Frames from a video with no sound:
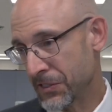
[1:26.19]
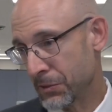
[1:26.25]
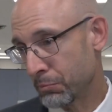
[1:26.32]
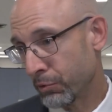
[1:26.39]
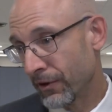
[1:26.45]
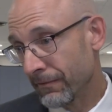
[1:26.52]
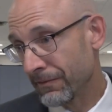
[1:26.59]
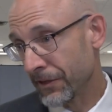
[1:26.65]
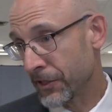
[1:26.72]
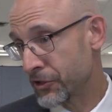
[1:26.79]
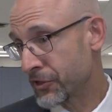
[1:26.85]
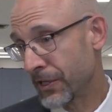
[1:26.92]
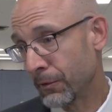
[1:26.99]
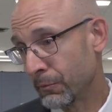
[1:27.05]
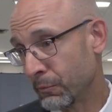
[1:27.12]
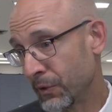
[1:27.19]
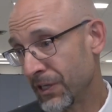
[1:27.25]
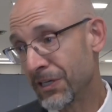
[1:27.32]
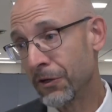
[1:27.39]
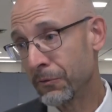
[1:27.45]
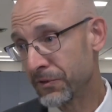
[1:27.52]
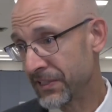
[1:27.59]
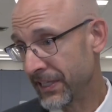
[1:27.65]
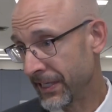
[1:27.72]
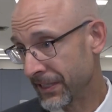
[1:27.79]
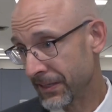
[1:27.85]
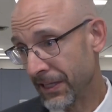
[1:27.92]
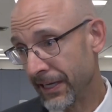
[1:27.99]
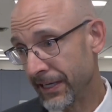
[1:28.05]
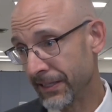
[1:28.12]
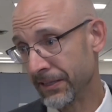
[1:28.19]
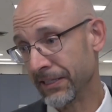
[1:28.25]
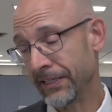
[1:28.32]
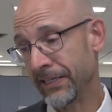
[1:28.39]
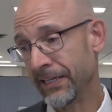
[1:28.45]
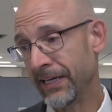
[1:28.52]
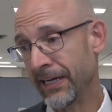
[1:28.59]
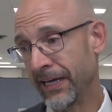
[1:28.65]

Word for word: is a uh, privilege that we don't take lightly,